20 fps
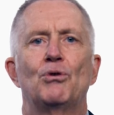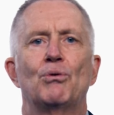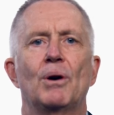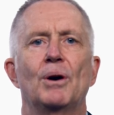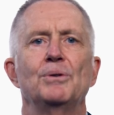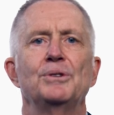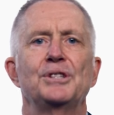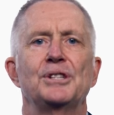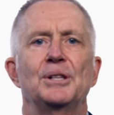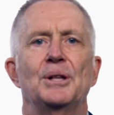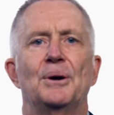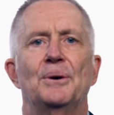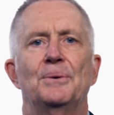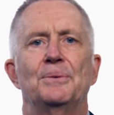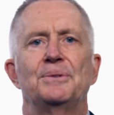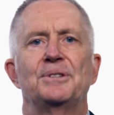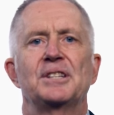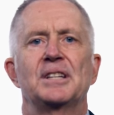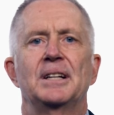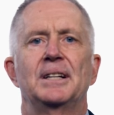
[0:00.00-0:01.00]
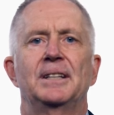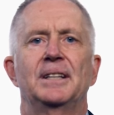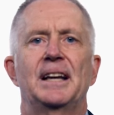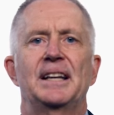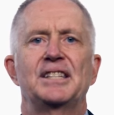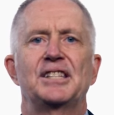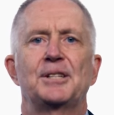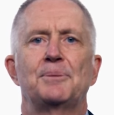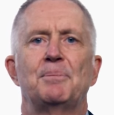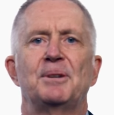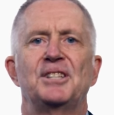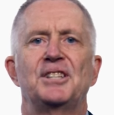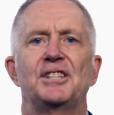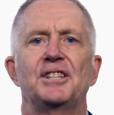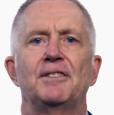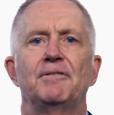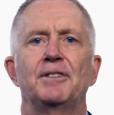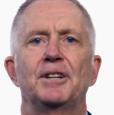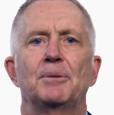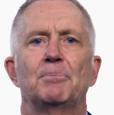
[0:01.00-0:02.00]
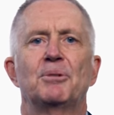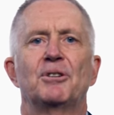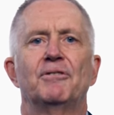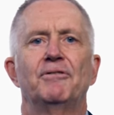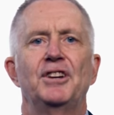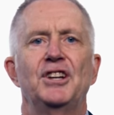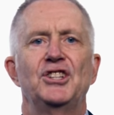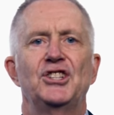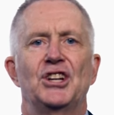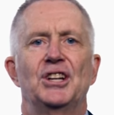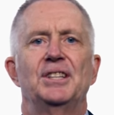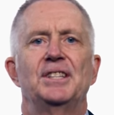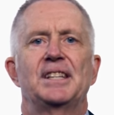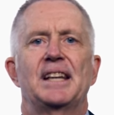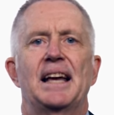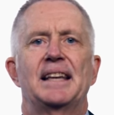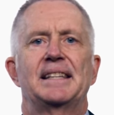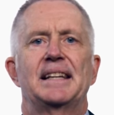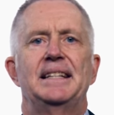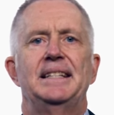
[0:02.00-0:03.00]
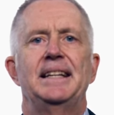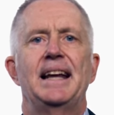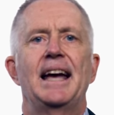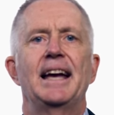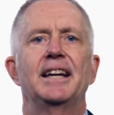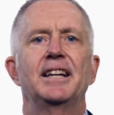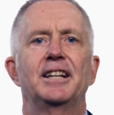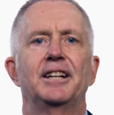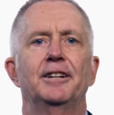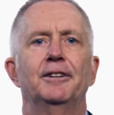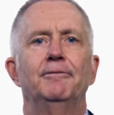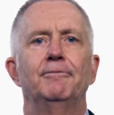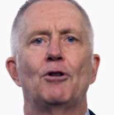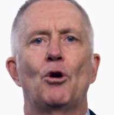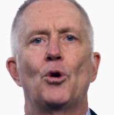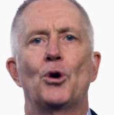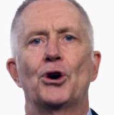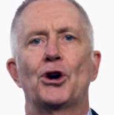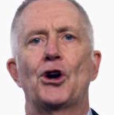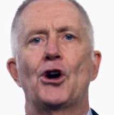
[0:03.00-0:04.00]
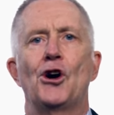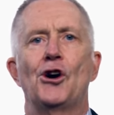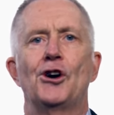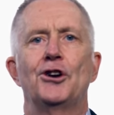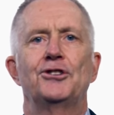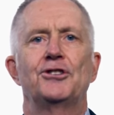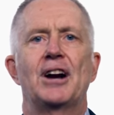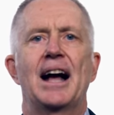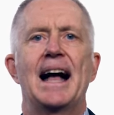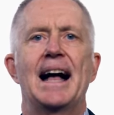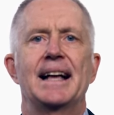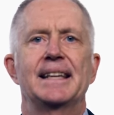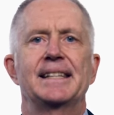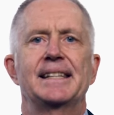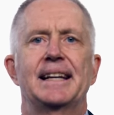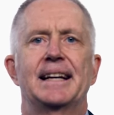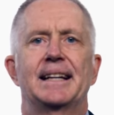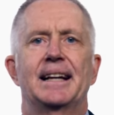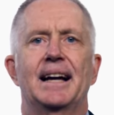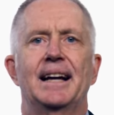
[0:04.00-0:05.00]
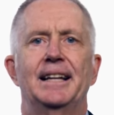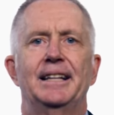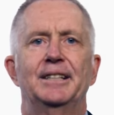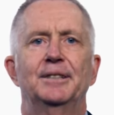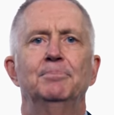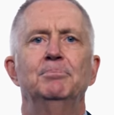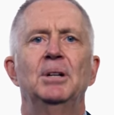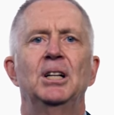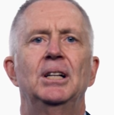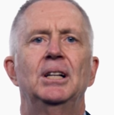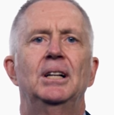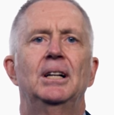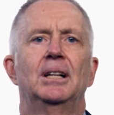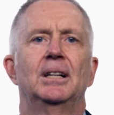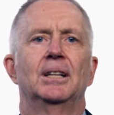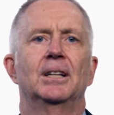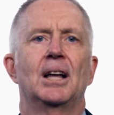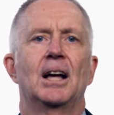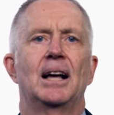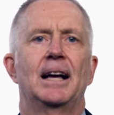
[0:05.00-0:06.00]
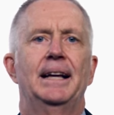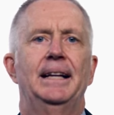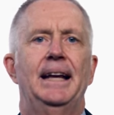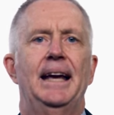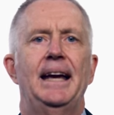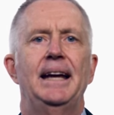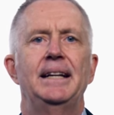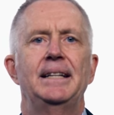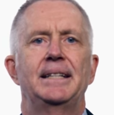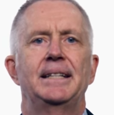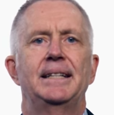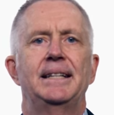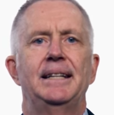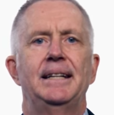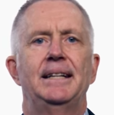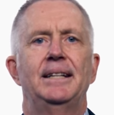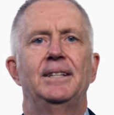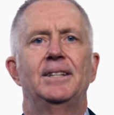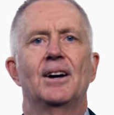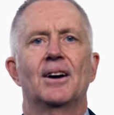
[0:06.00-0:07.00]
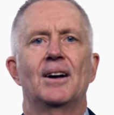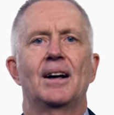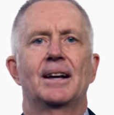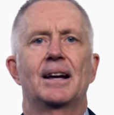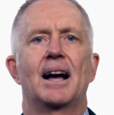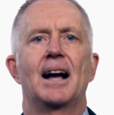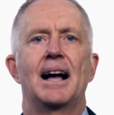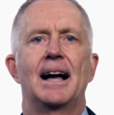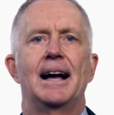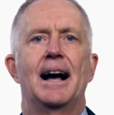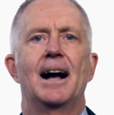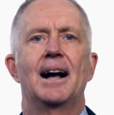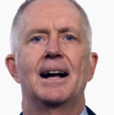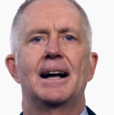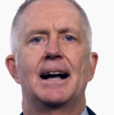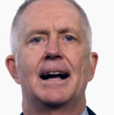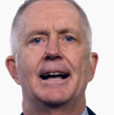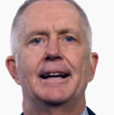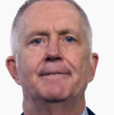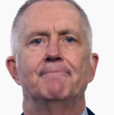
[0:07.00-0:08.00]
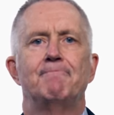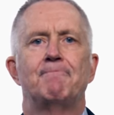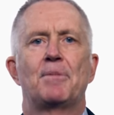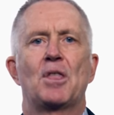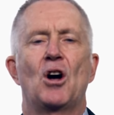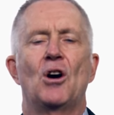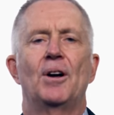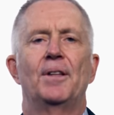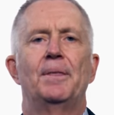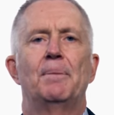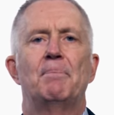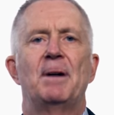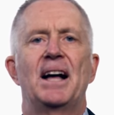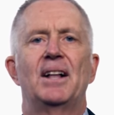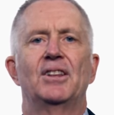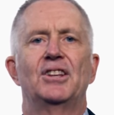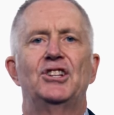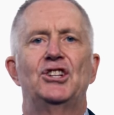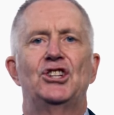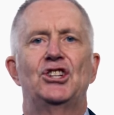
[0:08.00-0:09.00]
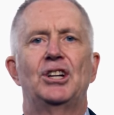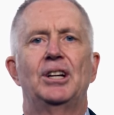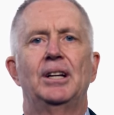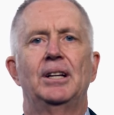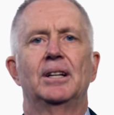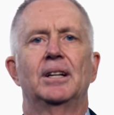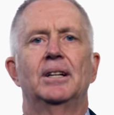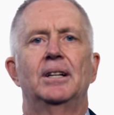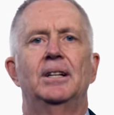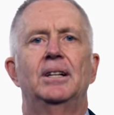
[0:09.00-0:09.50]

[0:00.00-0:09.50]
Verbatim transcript: gross loans, less specific provisions, as a negative or contra asset item, line 18.ii, on the balance sheet.